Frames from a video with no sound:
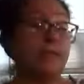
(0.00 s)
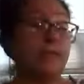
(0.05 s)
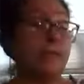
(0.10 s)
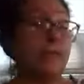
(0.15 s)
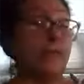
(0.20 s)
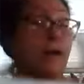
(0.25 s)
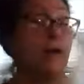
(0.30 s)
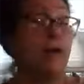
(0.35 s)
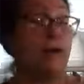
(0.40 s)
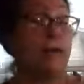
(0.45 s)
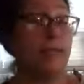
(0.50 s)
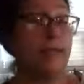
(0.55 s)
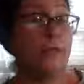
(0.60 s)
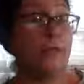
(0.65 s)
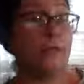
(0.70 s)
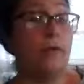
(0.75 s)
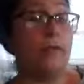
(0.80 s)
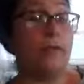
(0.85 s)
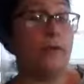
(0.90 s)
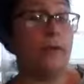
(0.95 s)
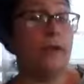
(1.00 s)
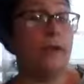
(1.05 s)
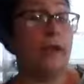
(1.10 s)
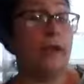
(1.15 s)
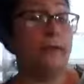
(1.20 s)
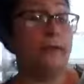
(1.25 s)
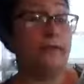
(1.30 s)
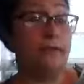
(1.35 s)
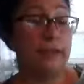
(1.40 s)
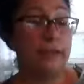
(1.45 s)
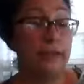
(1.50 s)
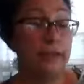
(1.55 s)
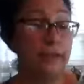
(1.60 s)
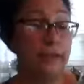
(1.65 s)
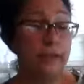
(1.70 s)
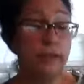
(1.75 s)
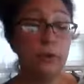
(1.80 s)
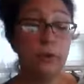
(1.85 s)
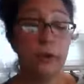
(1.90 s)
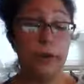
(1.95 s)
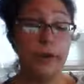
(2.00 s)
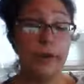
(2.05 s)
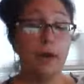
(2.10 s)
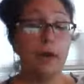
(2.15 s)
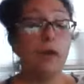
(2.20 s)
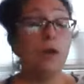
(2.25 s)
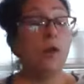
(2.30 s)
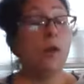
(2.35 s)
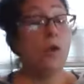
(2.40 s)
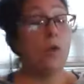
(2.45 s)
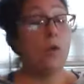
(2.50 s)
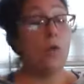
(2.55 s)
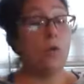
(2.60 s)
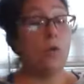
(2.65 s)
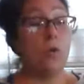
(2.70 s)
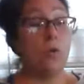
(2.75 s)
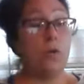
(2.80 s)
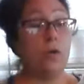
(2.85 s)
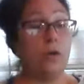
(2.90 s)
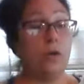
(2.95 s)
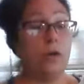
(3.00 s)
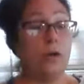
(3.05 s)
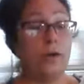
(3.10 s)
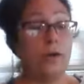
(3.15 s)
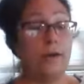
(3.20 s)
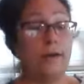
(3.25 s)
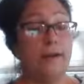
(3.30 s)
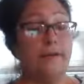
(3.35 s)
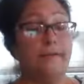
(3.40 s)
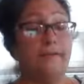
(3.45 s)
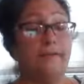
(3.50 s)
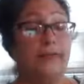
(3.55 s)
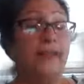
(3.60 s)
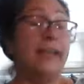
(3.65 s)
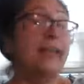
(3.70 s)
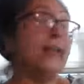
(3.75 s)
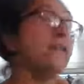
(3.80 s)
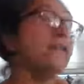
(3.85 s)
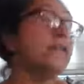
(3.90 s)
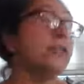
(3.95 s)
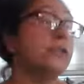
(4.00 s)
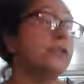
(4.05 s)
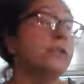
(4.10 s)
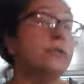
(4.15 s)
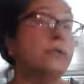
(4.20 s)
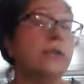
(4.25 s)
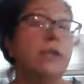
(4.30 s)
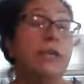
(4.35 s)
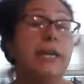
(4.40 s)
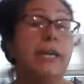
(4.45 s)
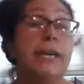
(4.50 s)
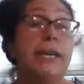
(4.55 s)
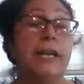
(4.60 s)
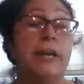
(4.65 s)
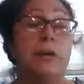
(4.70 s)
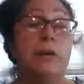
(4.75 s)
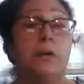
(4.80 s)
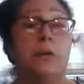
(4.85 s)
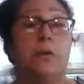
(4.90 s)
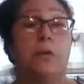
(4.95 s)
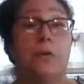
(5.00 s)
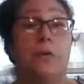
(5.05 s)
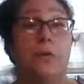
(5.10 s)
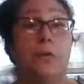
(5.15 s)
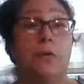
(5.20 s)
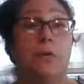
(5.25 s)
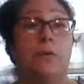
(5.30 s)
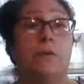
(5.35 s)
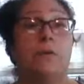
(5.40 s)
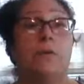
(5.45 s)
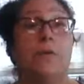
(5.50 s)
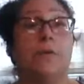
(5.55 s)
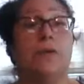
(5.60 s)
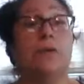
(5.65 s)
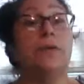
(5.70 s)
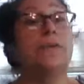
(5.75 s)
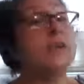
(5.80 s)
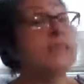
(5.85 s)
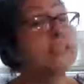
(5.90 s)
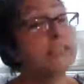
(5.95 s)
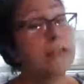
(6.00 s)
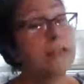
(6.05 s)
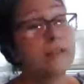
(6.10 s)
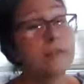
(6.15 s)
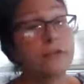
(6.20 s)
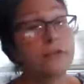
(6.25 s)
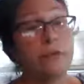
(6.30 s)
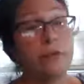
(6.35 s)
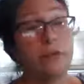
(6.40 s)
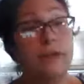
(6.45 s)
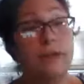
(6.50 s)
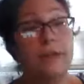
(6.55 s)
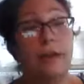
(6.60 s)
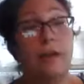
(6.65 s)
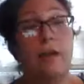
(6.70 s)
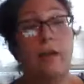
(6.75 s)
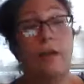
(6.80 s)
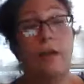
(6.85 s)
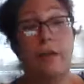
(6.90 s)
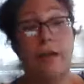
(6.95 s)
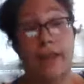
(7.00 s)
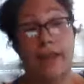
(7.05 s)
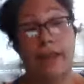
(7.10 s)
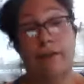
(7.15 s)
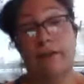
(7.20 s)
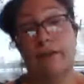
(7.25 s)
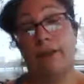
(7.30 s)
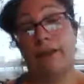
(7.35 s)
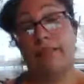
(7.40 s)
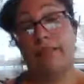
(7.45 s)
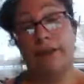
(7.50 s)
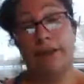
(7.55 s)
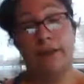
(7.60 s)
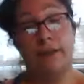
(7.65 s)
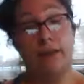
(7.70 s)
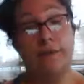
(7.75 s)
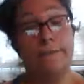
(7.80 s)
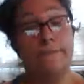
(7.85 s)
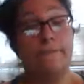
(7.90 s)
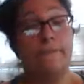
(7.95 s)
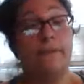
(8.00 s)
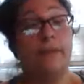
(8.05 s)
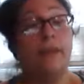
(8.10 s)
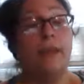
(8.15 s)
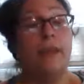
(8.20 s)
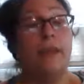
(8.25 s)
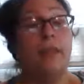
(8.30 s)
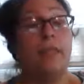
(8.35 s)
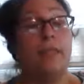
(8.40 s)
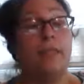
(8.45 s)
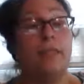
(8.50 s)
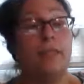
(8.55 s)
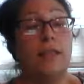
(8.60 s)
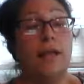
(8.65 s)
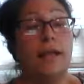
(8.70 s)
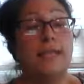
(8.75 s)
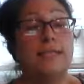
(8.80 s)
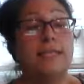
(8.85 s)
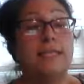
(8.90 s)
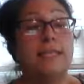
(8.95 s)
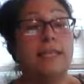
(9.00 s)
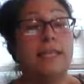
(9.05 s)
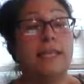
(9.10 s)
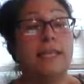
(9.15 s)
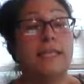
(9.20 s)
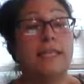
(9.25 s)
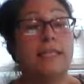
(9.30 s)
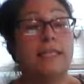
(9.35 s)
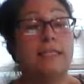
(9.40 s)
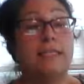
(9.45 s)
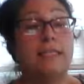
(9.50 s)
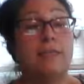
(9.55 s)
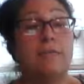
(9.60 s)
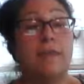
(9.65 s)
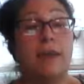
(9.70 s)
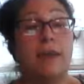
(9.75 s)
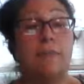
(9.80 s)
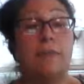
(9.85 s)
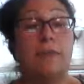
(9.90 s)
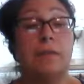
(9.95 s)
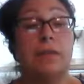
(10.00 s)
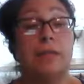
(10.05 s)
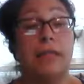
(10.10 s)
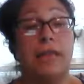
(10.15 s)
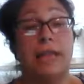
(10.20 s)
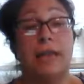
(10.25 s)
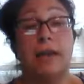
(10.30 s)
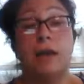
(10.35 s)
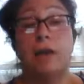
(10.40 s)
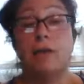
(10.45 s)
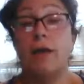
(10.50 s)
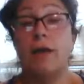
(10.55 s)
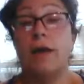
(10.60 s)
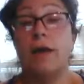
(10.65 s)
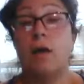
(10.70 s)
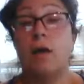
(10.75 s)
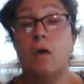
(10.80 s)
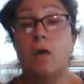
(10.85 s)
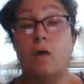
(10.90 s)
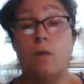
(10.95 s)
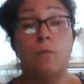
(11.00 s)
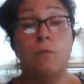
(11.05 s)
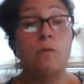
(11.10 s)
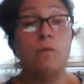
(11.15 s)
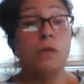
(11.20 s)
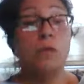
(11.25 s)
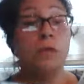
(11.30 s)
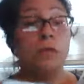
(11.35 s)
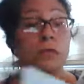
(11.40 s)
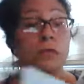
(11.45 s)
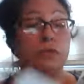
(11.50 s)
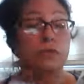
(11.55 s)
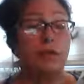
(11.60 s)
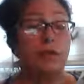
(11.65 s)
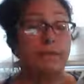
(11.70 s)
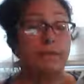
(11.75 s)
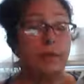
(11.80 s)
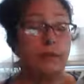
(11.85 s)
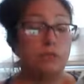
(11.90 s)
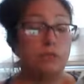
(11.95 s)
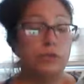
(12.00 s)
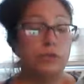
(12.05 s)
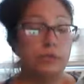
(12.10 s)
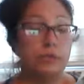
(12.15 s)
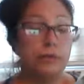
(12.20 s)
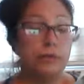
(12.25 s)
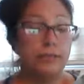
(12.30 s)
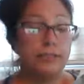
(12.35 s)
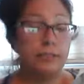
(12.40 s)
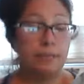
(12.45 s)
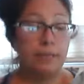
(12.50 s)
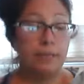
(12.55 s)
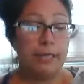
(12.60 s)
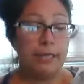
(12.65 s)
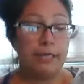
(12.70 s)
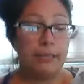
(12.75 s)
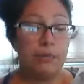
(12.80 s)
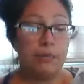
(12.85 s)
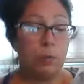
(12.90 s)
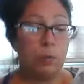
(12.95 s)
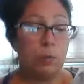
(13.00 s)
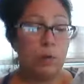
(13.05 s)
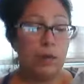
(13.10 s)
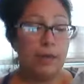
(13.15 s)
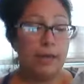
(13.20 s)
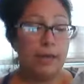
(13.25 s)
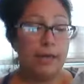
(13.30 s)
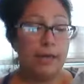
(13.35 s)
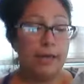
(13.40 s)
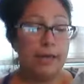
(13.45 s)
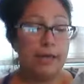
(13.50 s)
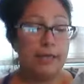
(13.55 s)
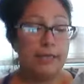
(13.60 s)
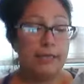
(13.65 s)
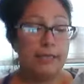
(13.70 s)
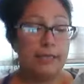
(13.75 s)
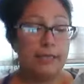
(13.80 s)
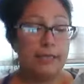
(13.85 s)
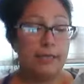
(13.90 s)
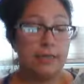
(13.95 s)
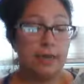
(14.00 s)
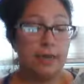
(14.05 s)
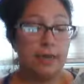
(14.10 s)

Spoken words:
them out, and then while I read the story, or if they hear the story, or if they want to retell the story, they all can right there. And then the last thing is to make Play-Doh at home. So I found 2 recipes. One is